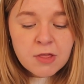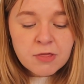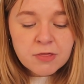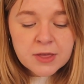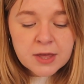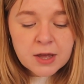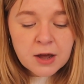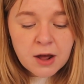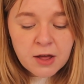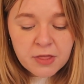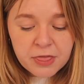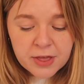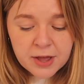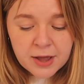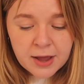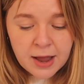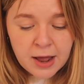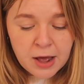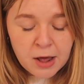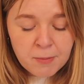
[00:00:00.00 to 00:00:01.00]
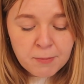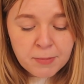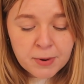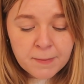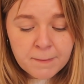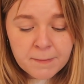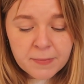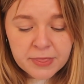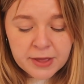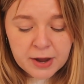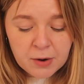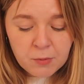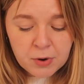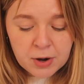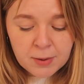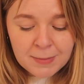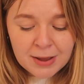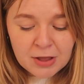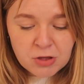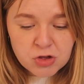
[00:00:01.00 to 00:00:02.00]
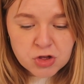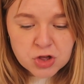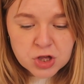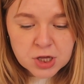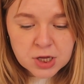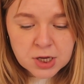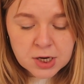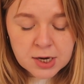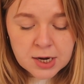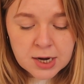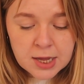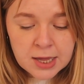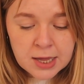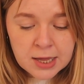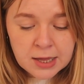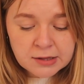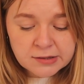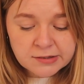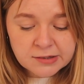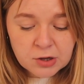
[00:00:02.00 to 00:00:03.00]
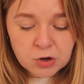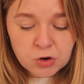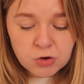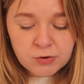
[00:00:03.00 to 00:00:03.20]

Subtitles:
The other album that I want to mention is